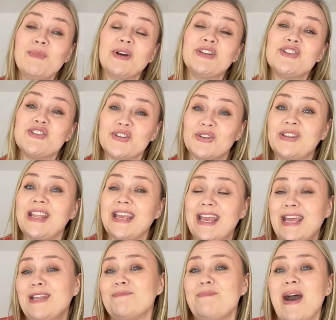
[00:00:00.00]
one should they
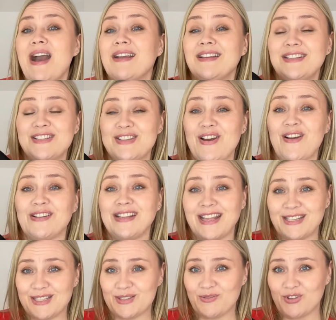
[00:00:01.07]
get it back in stock, that
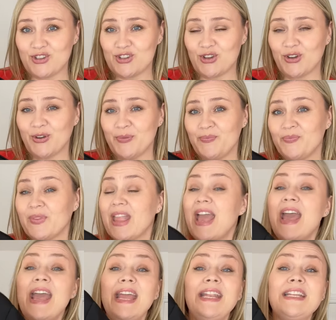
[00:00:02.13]
is for sure.
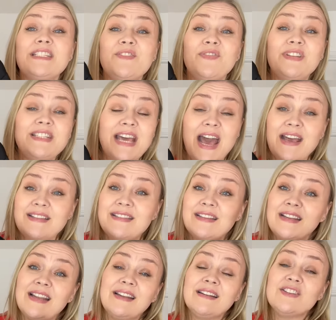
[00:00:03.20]
It is a fantastic
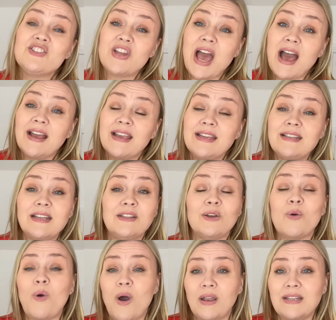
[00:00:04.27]
little jacket. The
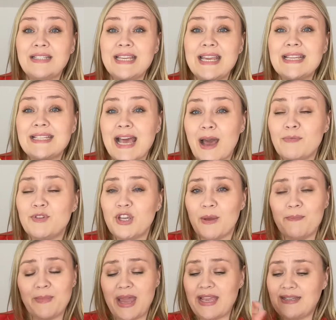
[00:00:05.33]
quality is absolutely
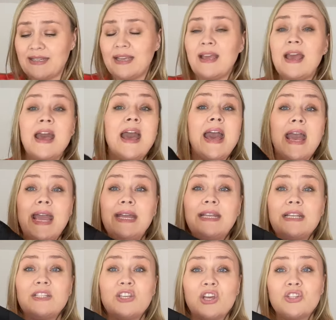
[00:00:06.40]
amazing. It
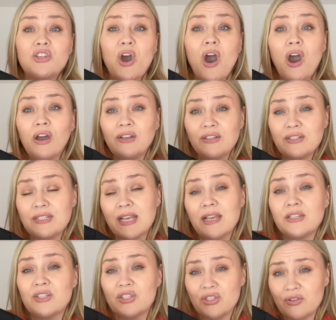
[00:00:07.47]
is tons
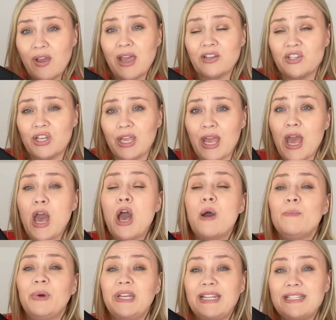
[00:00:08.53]
stretchy,
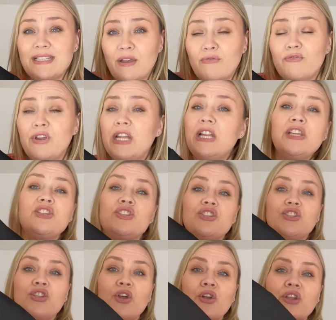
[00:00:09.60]
but it's a really
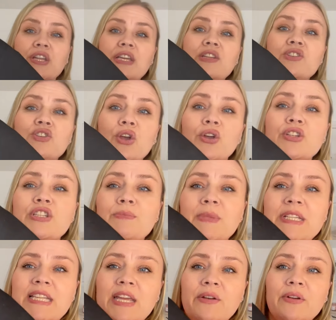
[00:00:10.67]
sturdy jersey
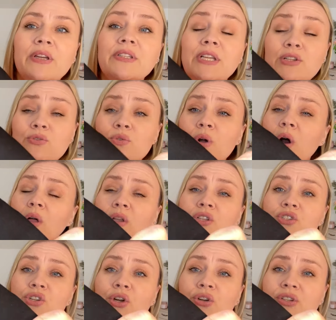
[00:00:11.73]
material. They do call it
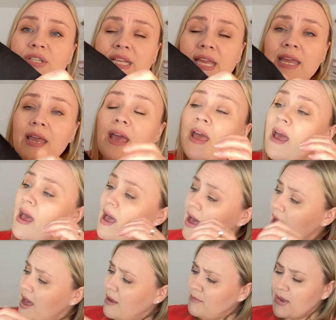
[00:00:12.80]
jersey.
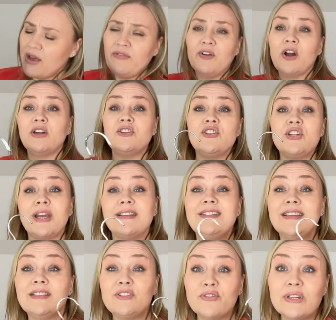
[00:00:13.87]
I forgot to check the
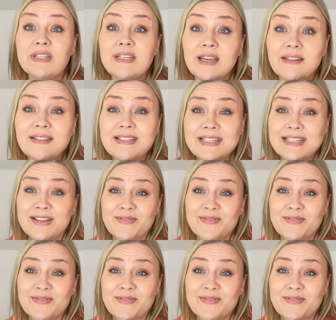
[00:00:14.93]
ingredients.